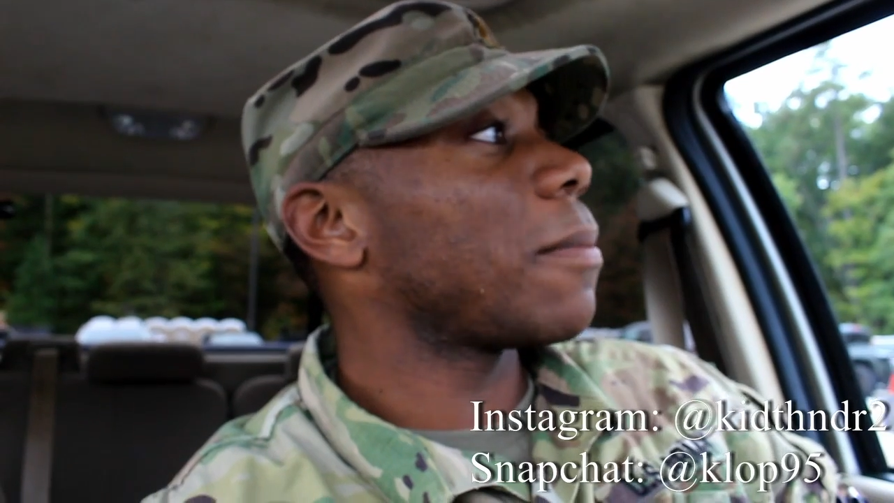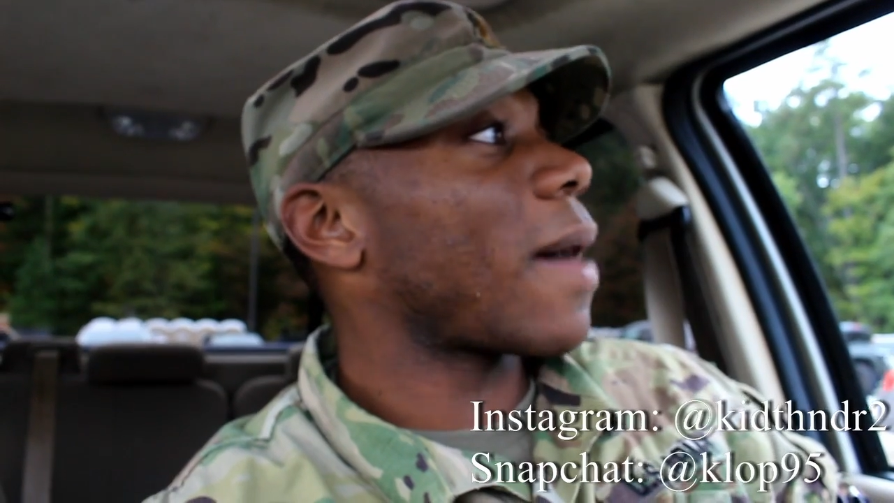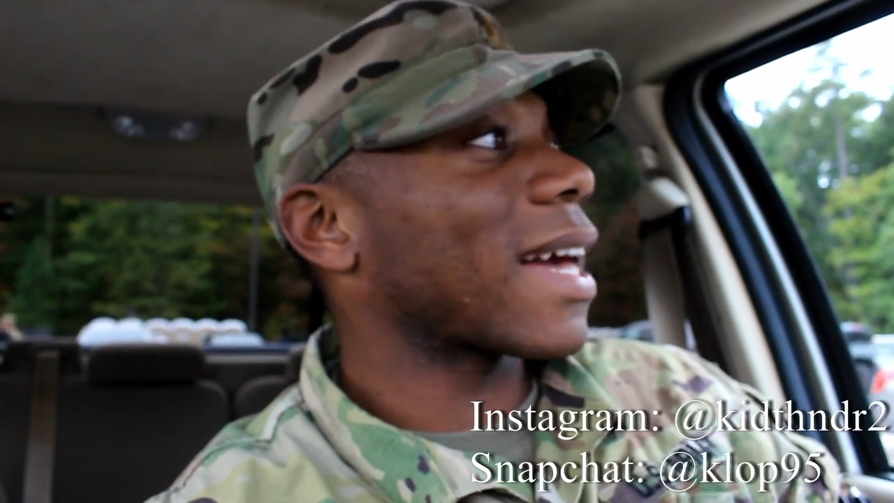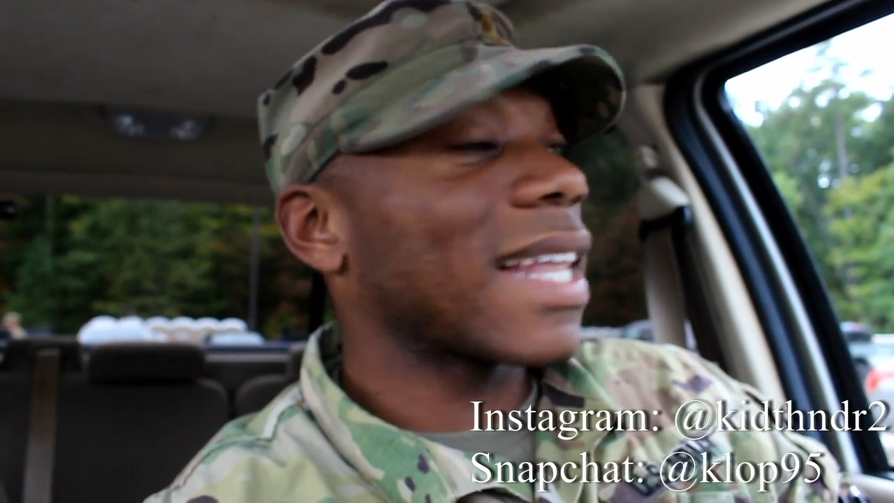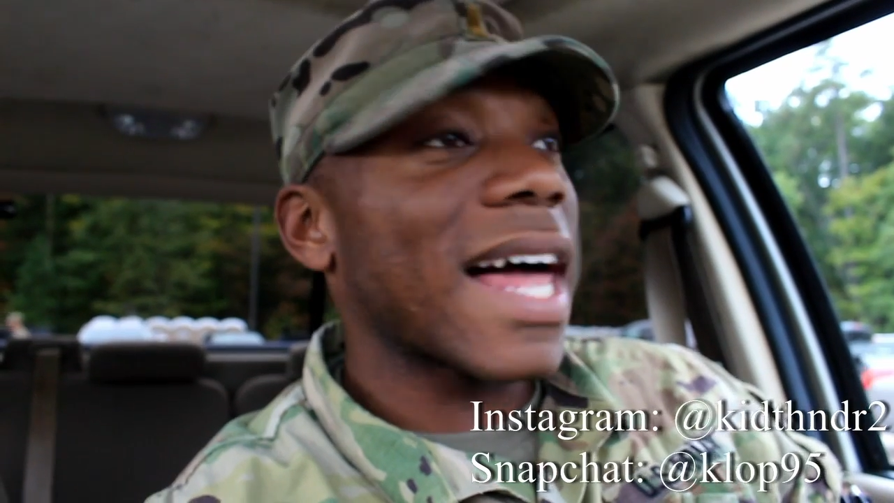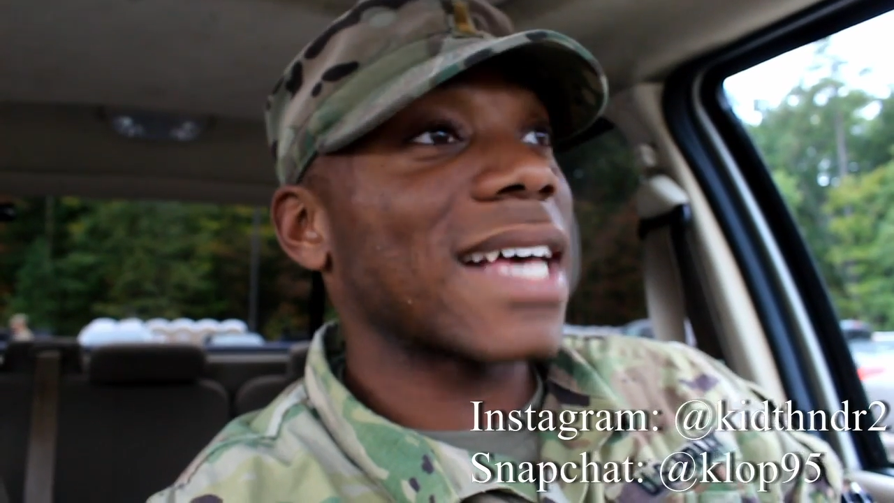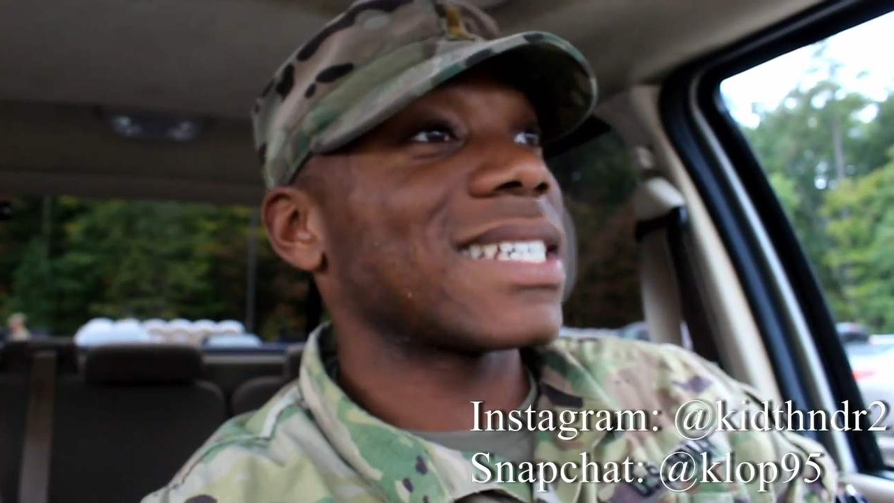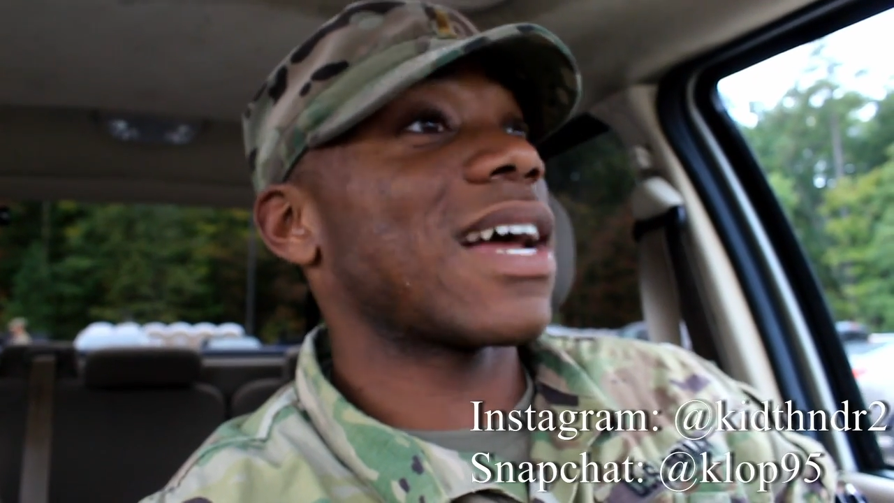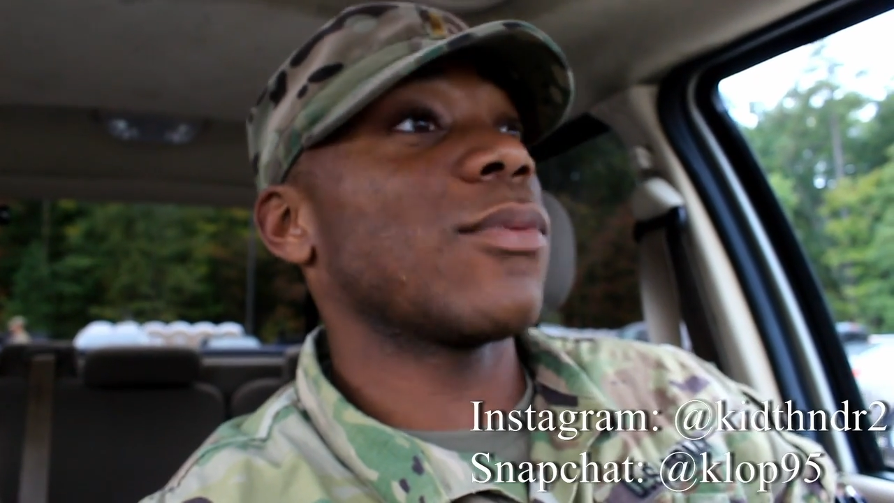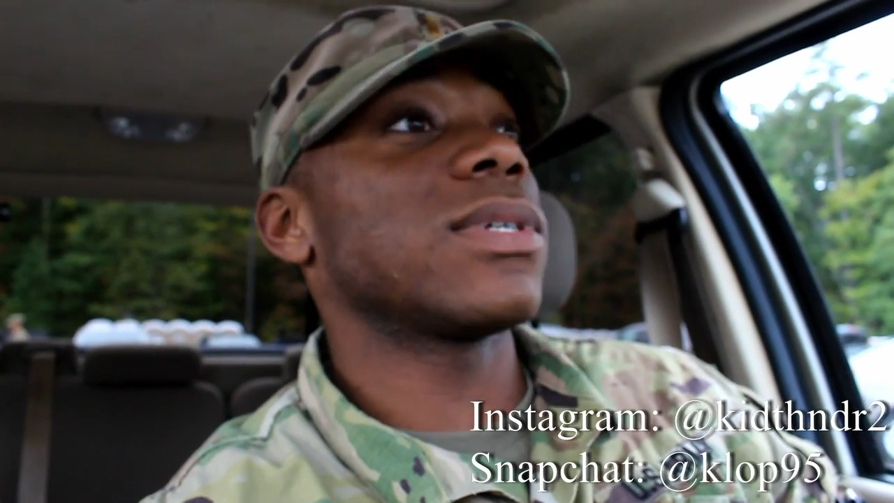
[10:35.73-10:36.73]
in my class
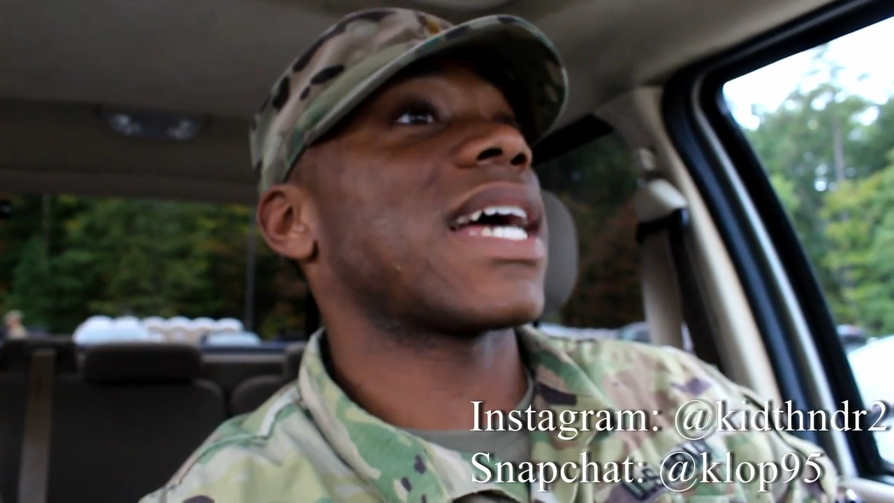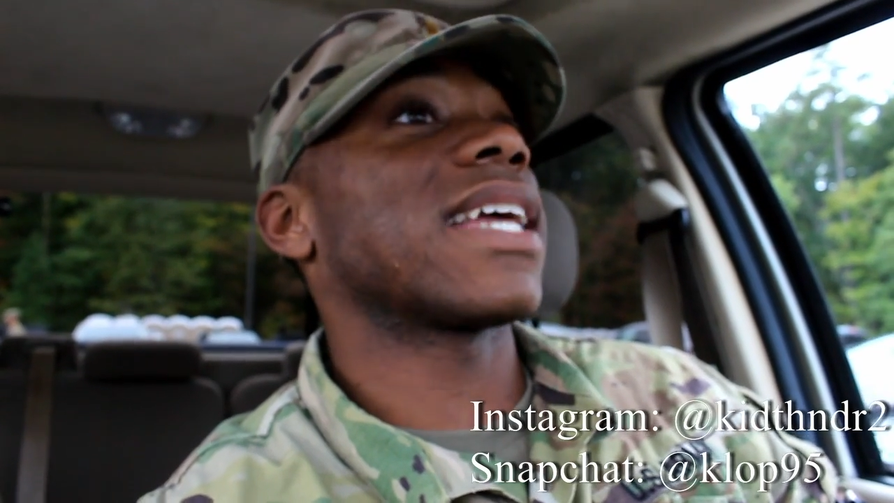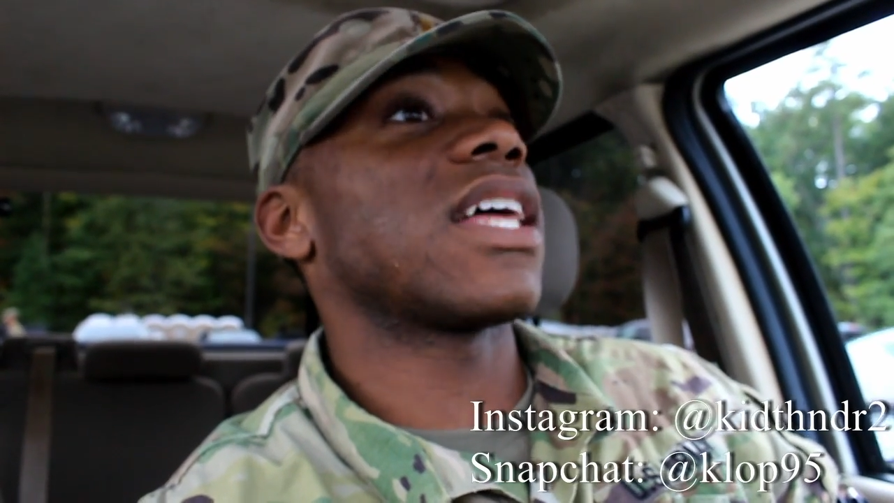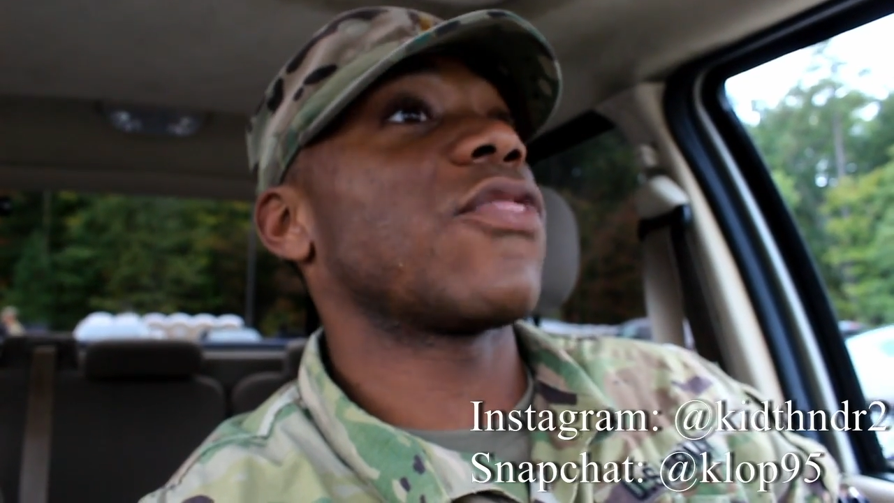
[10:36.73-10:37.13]
and I was like the